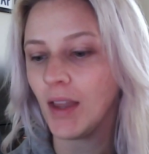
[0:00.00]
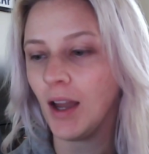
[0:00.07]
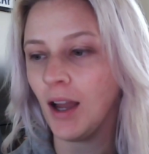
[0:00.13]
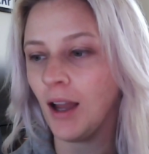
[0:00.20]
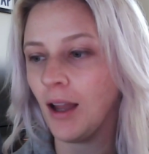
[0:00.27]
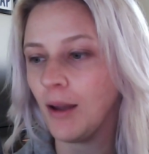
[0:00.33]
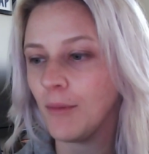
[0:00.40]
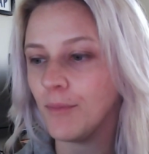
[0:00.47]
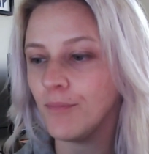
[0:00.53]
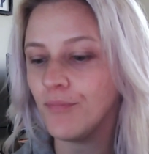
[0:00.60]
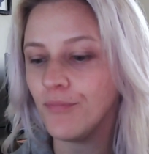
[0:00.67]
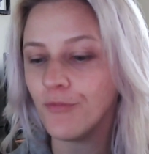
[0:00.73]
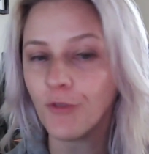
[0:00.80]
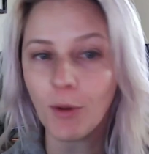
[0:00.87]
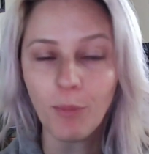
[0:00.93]

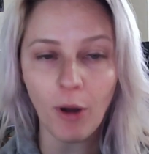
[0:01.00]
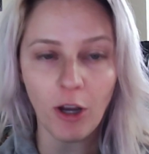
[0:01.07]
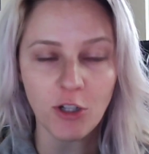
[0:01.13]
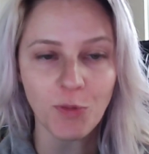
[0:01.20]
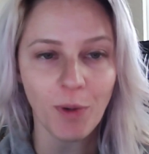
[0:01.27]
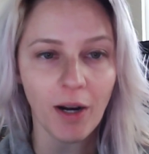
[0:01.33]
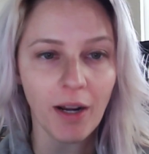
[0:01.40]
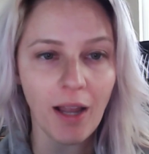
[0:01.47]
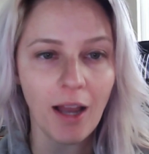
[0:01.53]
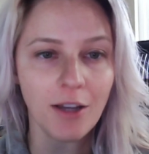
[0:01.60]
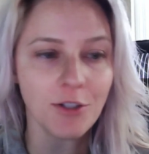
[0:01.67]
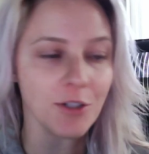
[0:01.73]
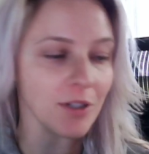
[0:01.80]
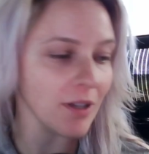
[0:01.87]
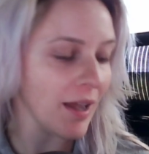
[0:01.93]
from Poshmark
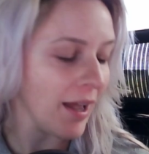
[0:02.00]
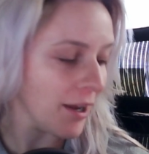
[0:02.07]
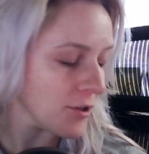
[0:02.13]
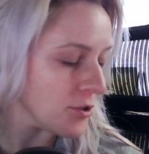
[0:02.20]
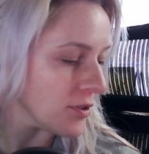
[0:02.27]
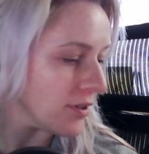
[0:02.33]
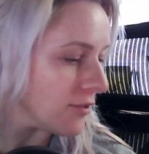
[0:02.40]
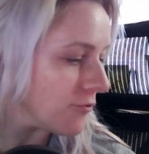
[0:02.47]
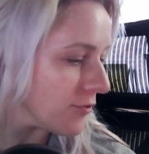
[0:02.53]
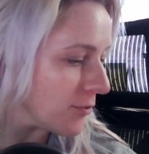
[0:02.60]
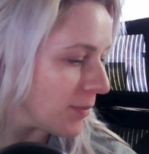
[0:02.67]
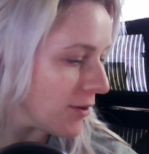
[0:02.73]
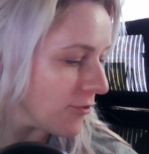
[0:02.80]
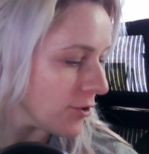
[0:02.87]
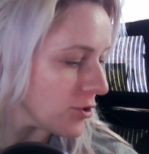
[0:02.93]
actually for
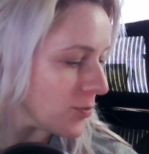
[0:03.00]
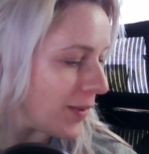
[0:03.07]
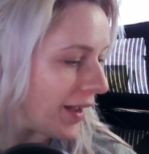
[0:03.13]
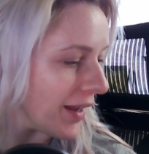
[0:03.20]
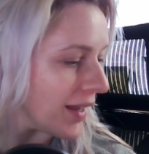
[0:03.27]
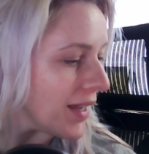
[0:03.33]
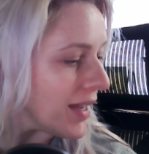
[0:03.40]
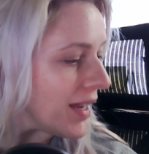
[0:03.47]
my first bag,